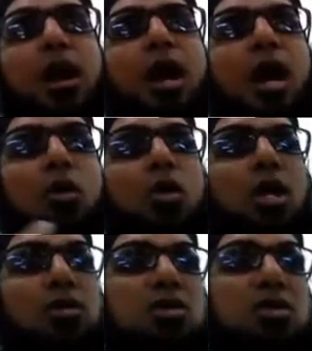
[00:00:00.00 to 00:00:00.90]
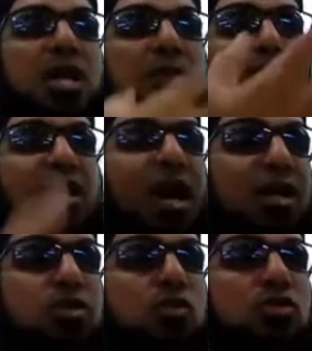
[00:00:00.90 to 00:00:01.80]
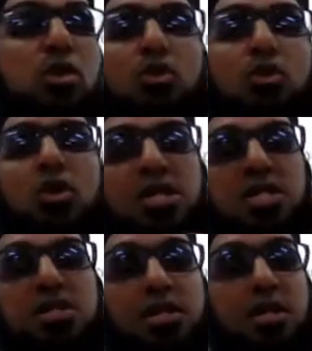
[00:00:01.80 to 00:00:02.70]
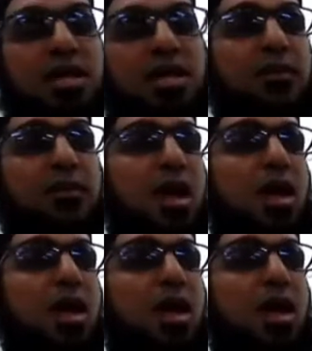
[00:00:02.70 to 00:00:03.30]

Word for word: how Allah described that He has no children, noise, or anything like Him,